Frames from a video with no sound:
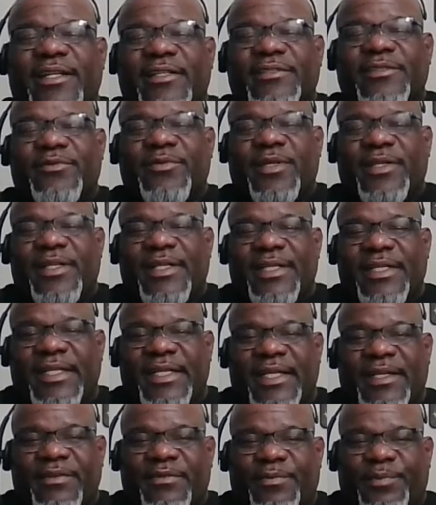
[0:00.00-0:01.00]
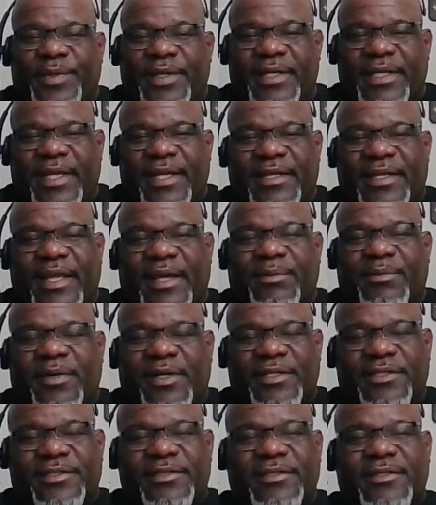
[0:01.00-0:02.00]
doesn't really leave PA that
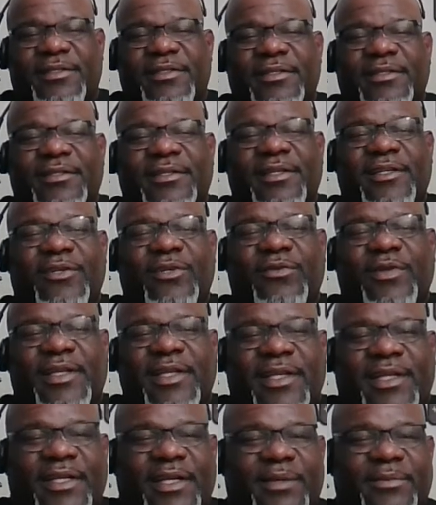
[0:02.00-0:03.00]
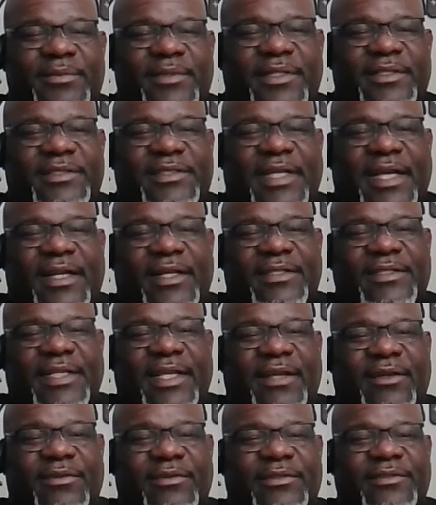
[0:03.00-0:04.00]
much. You don't really come this side of
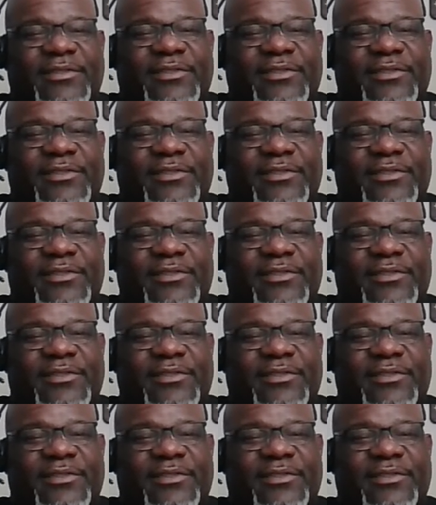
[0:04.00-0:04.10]
town.